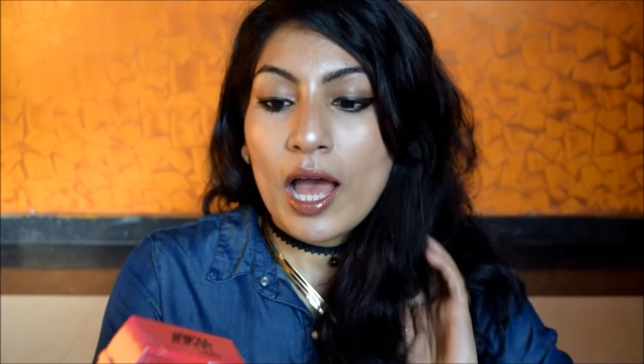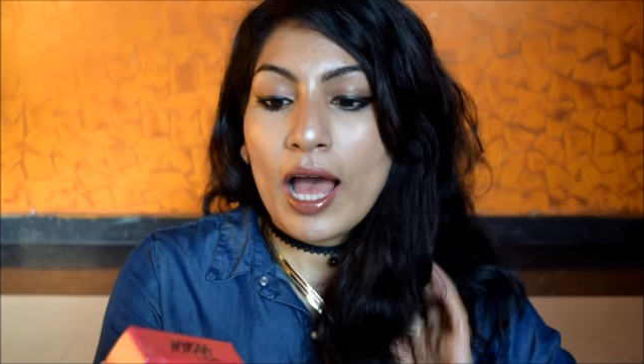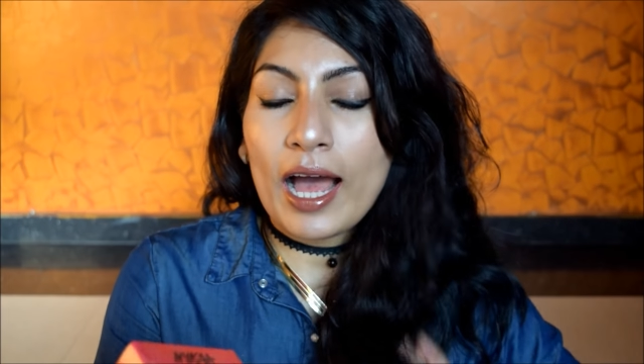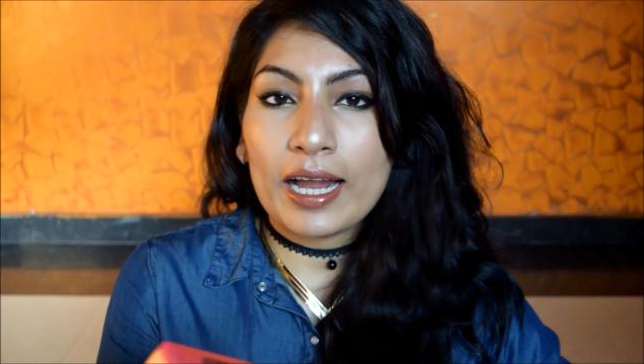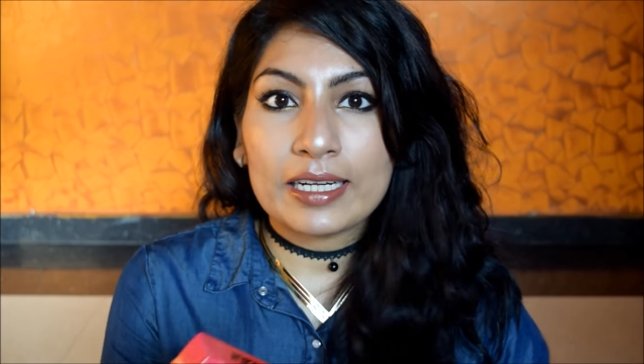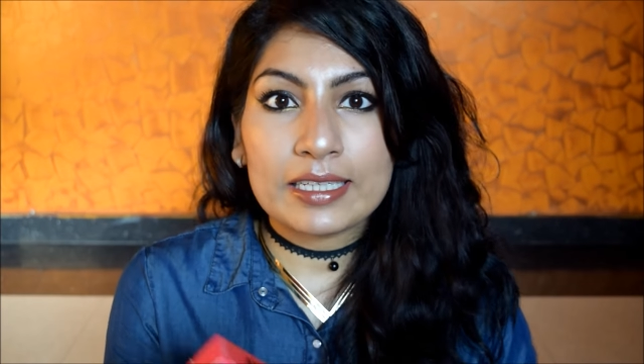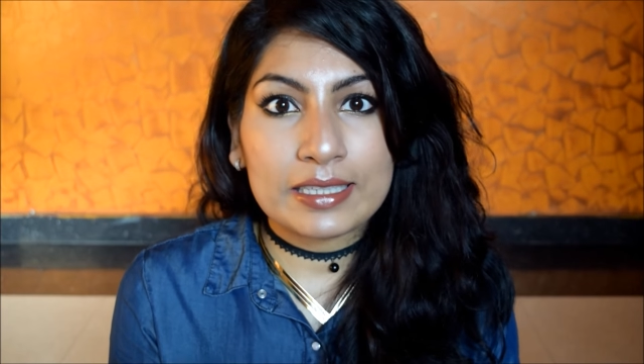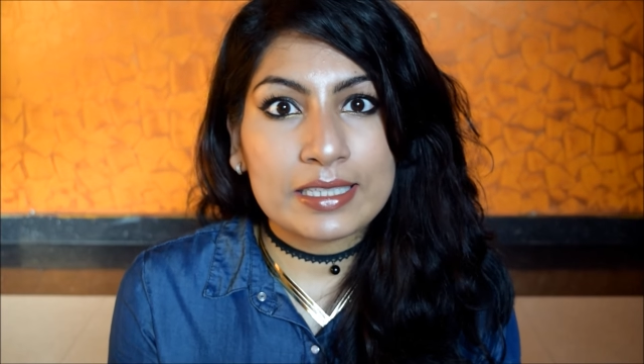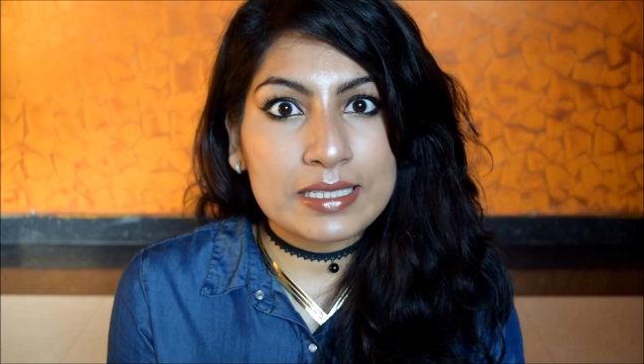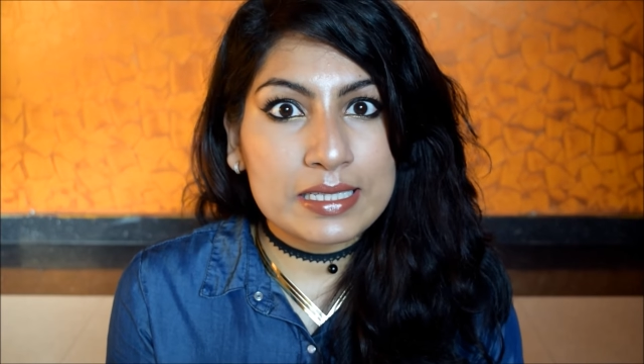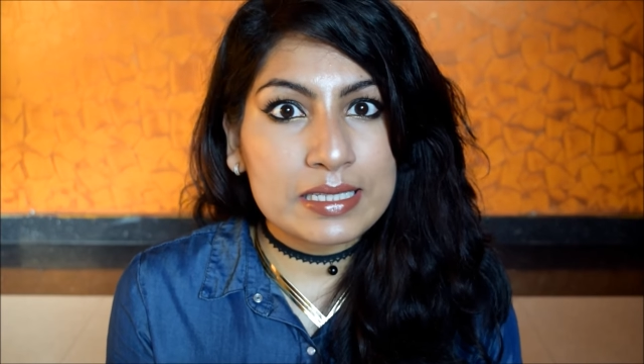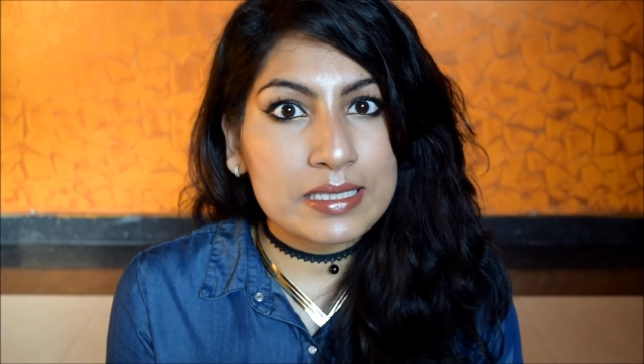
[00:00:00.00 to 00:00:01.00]
and
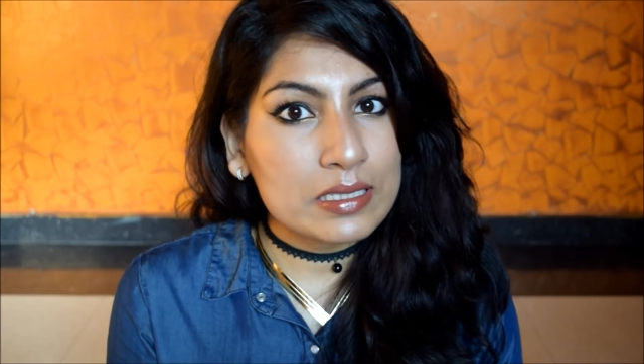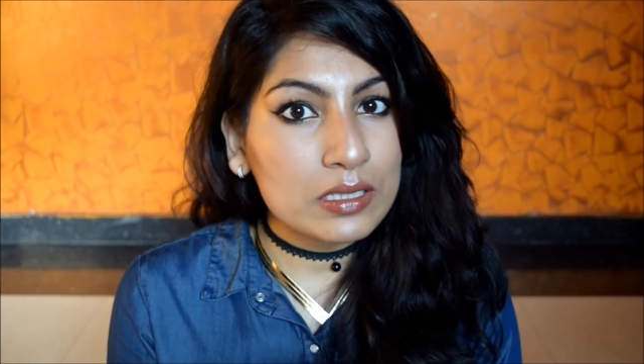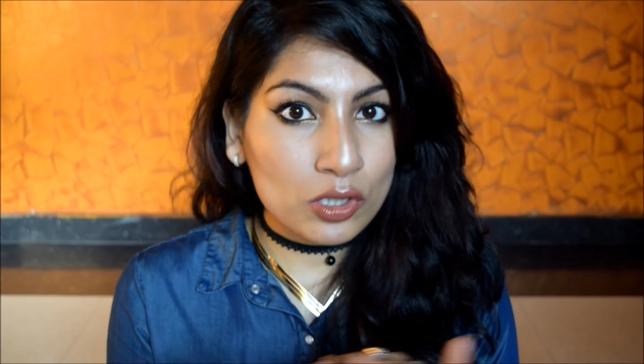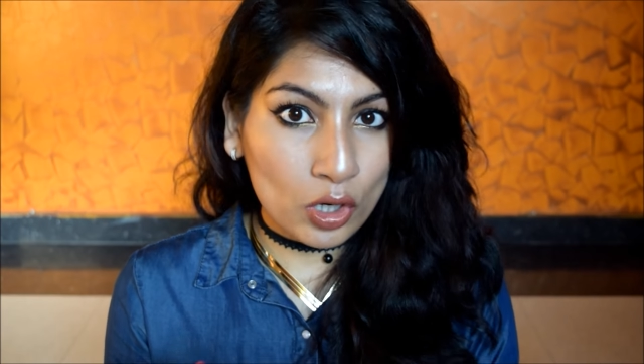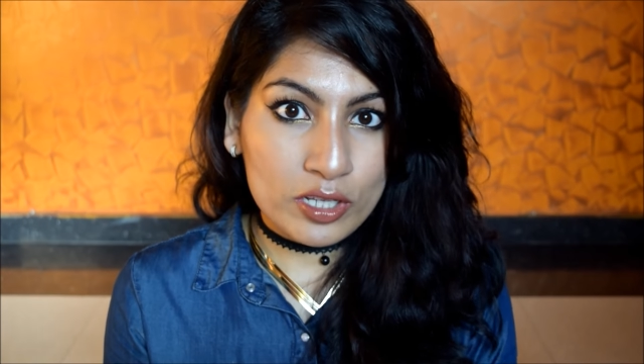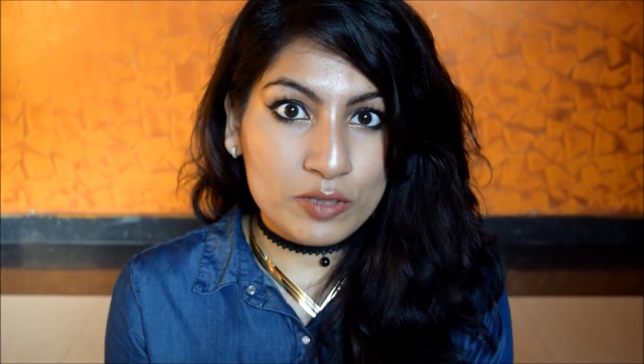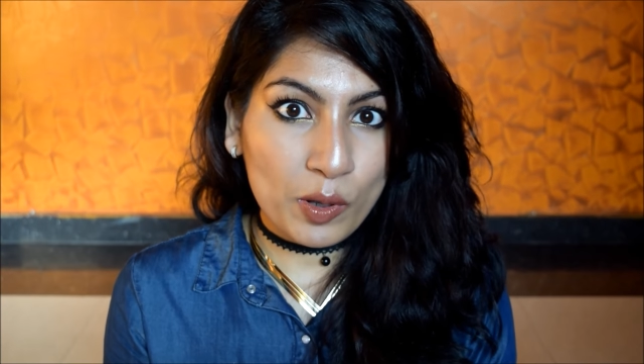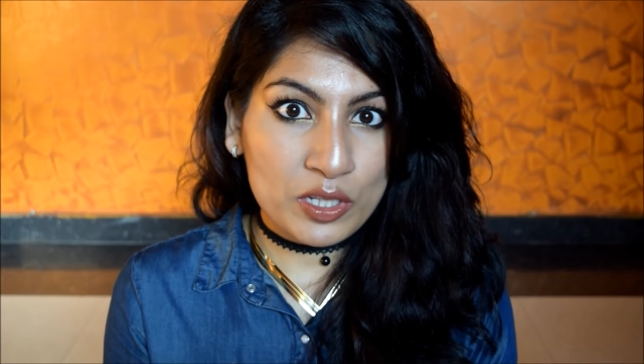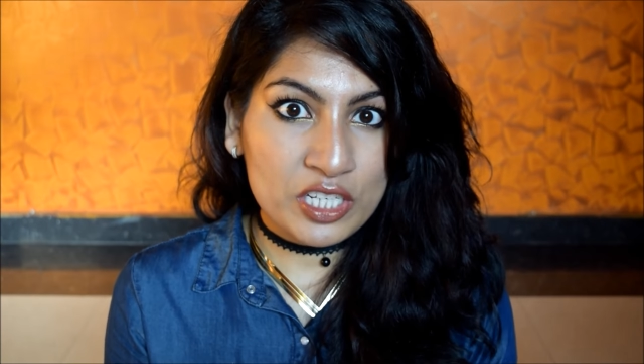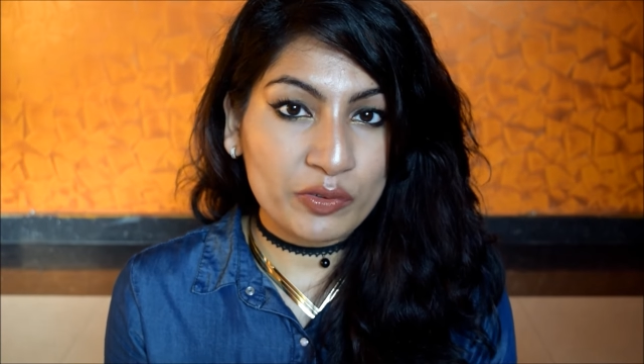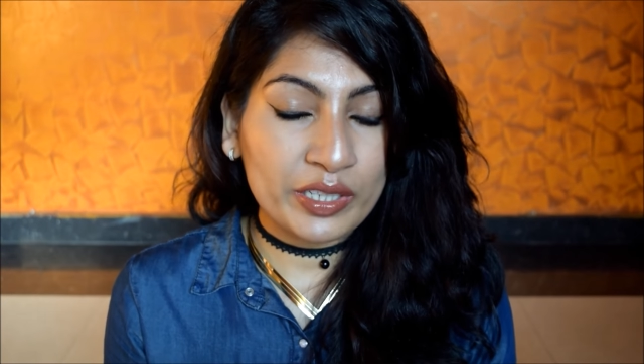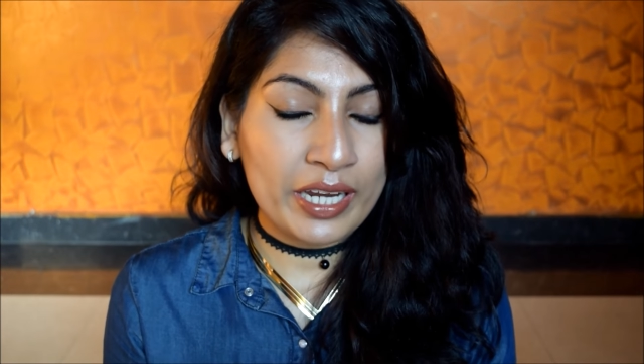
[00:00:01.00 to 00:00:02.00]
this is not a
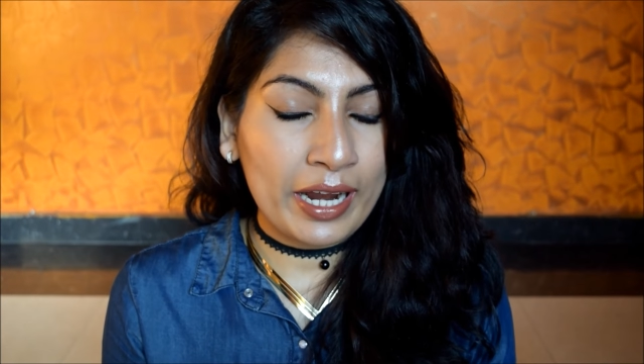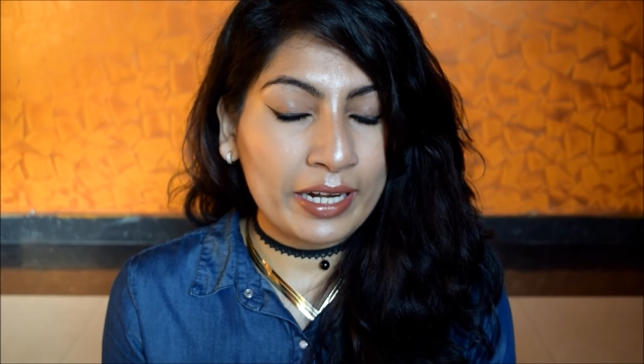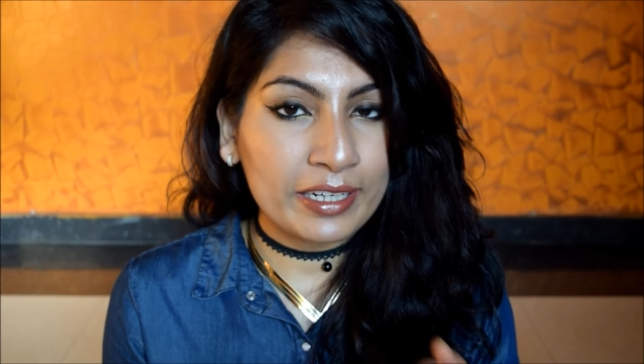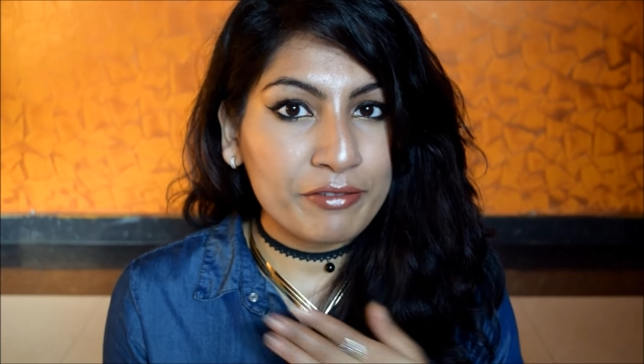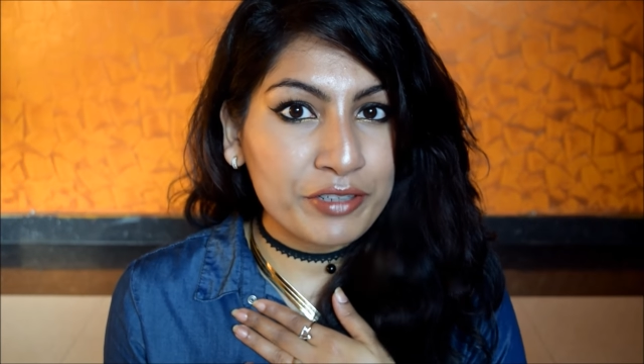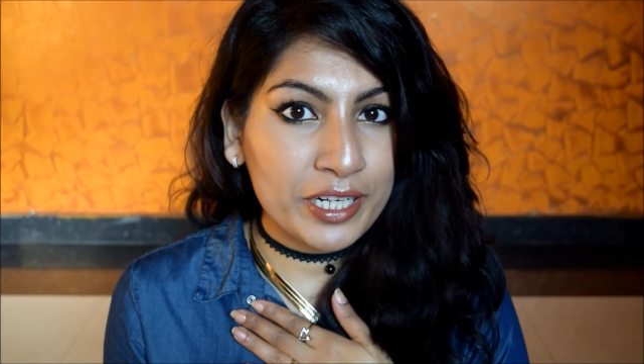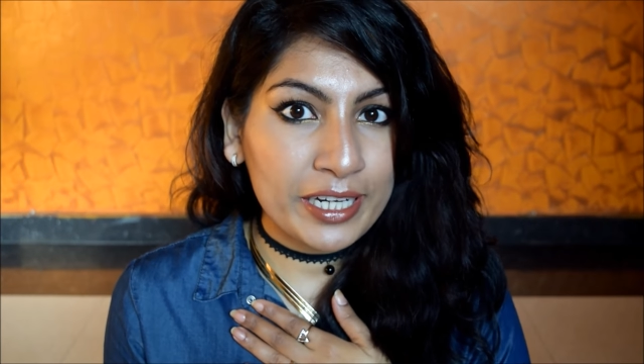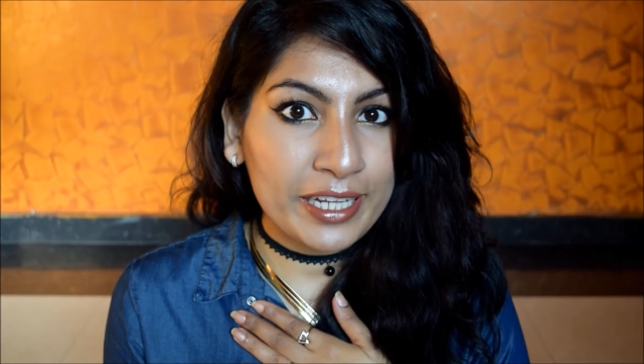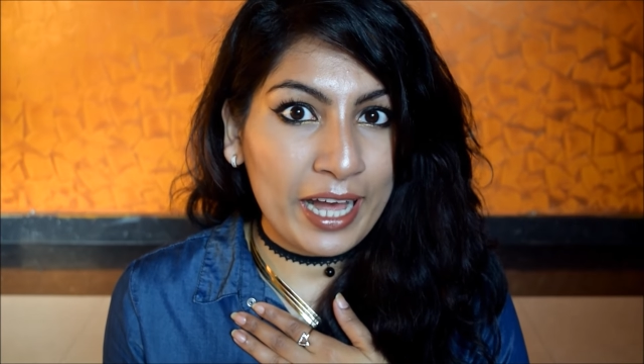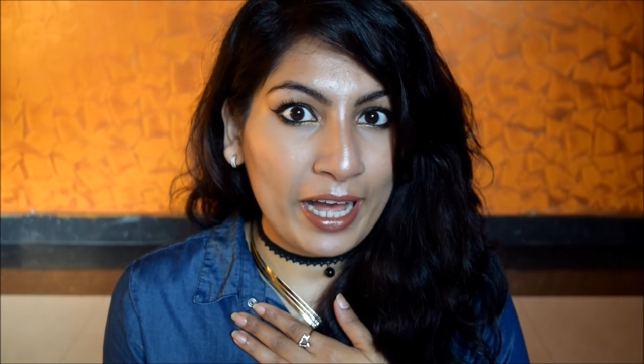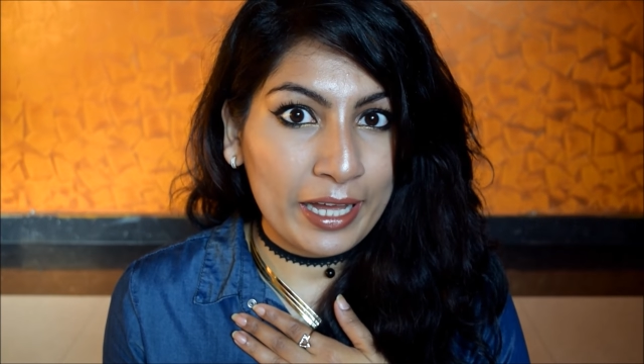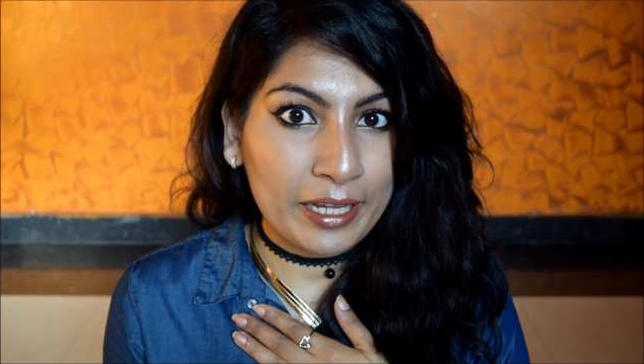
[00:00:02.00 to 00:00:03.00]
sponsored one and definitely
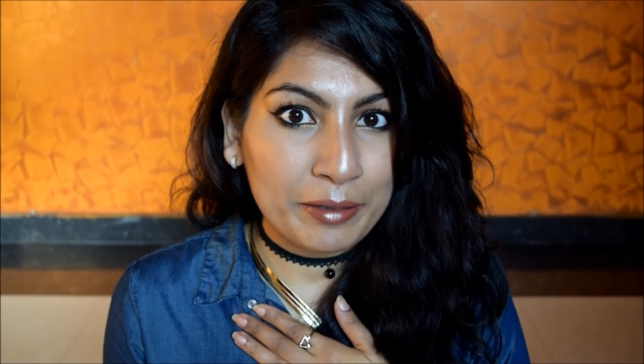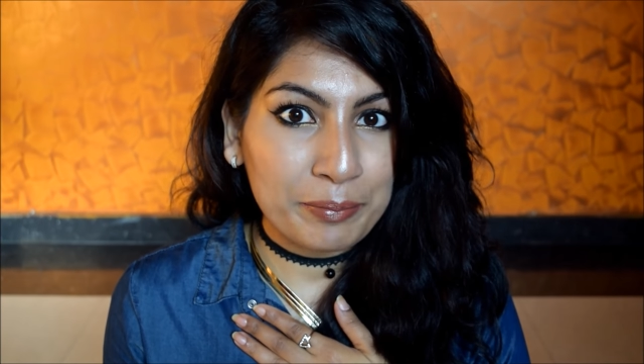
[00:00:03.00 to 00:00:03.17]
I